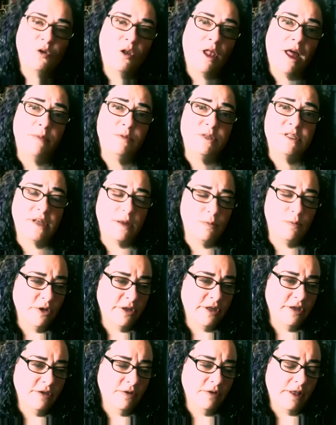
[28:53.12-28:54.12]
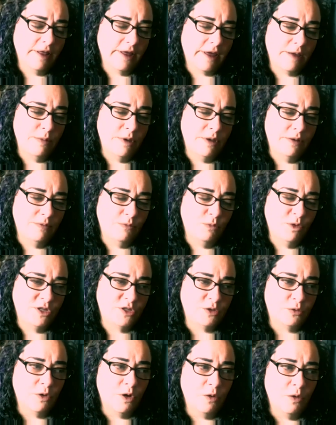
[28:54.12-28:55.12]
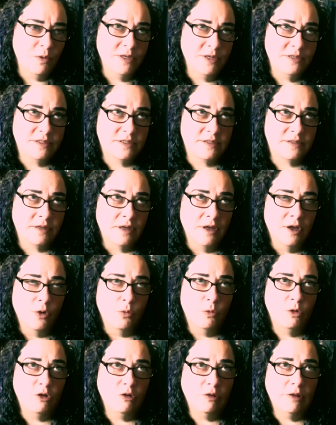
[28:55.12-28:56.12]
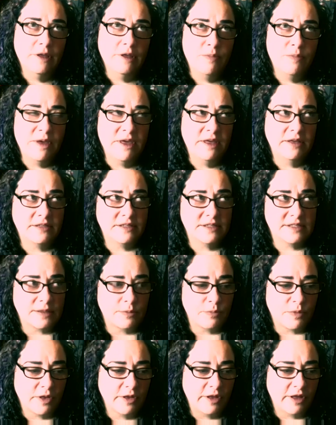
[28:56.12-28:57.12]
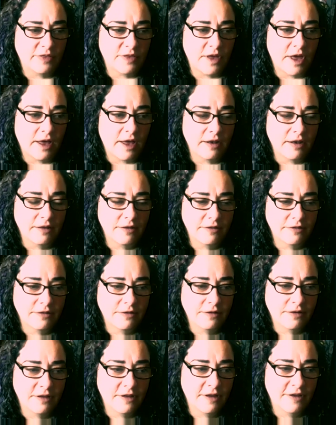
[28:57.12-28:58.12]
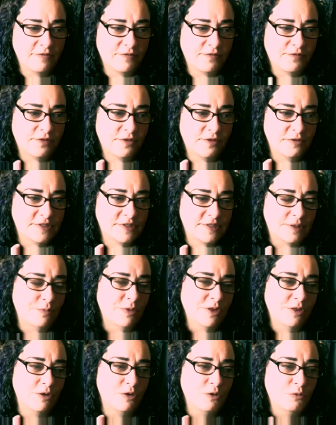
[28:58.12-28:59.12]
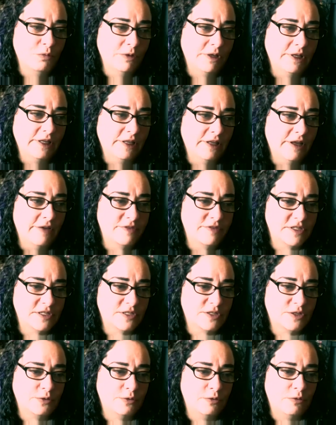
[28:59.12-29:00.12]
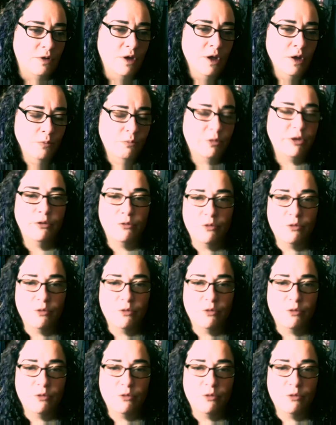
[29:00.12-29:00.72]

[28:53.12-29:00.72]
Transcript: cool. I'm looking like I mean, we don't always when you're leaping into something like that, if there's something that you really love as a tune, but you